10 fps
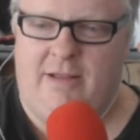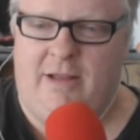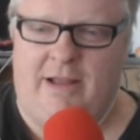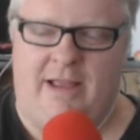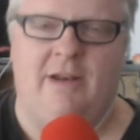
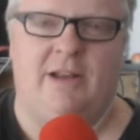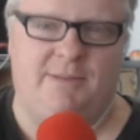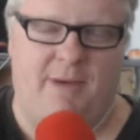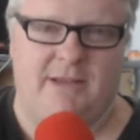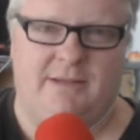I
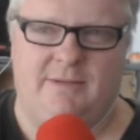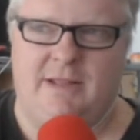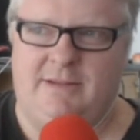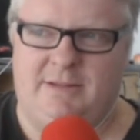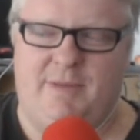suppose
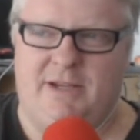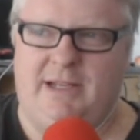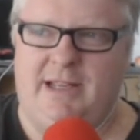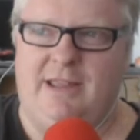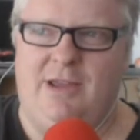
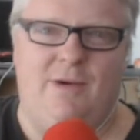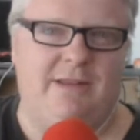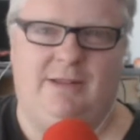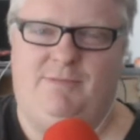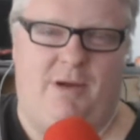especially in the
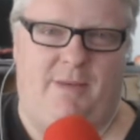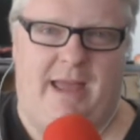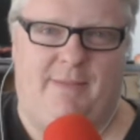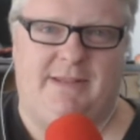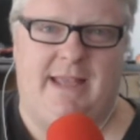US, it probably
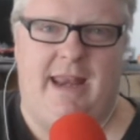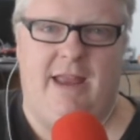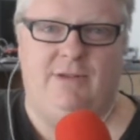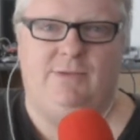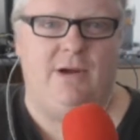happens out
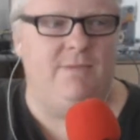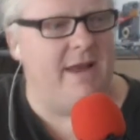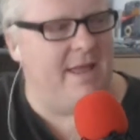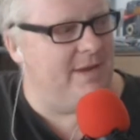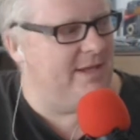here as well.
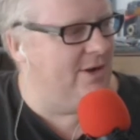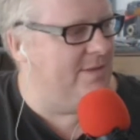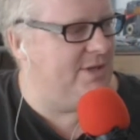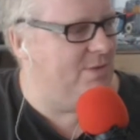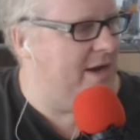But how many
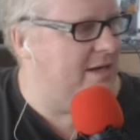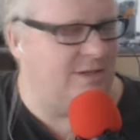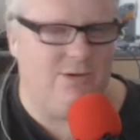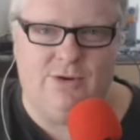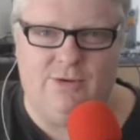times you read a
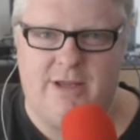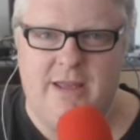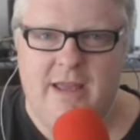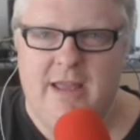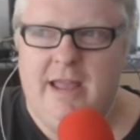story,
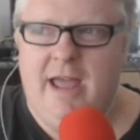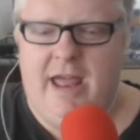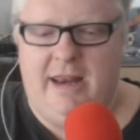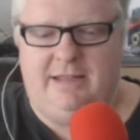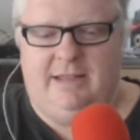
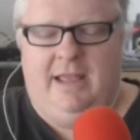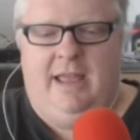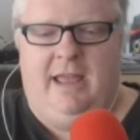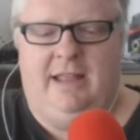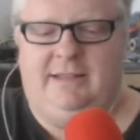and it's
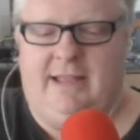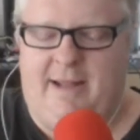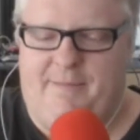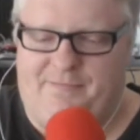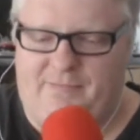
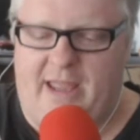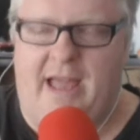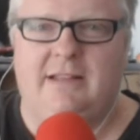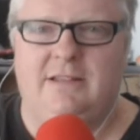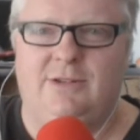
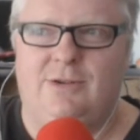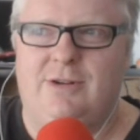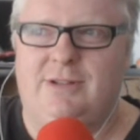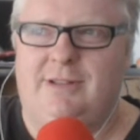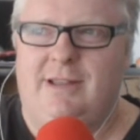
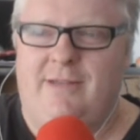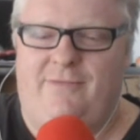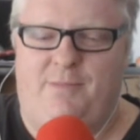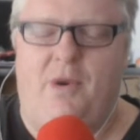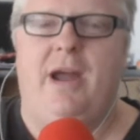unsourced
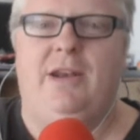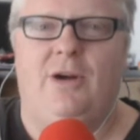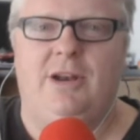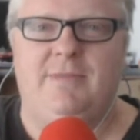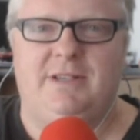by
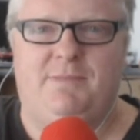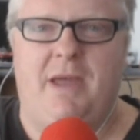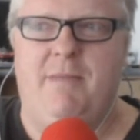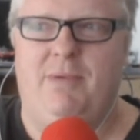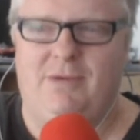anonymous
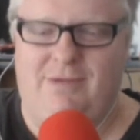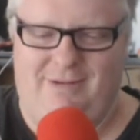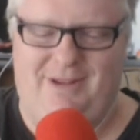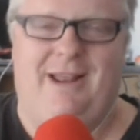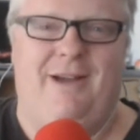people,
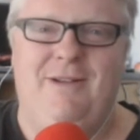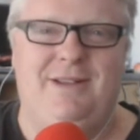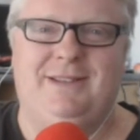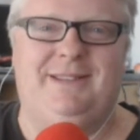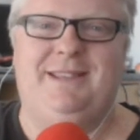
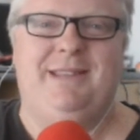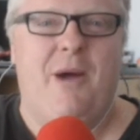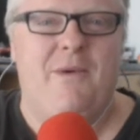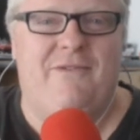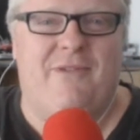just there's
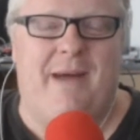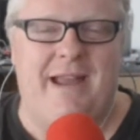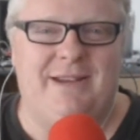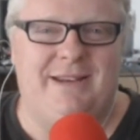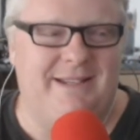no
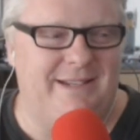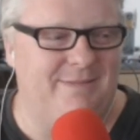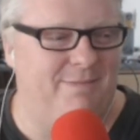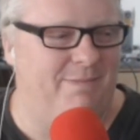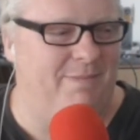information. It's
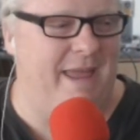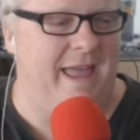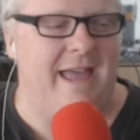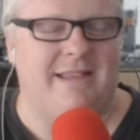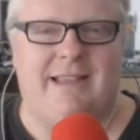just
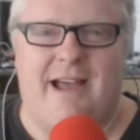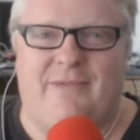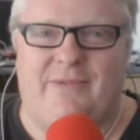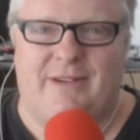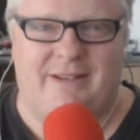BS,
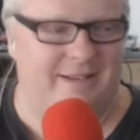half of it.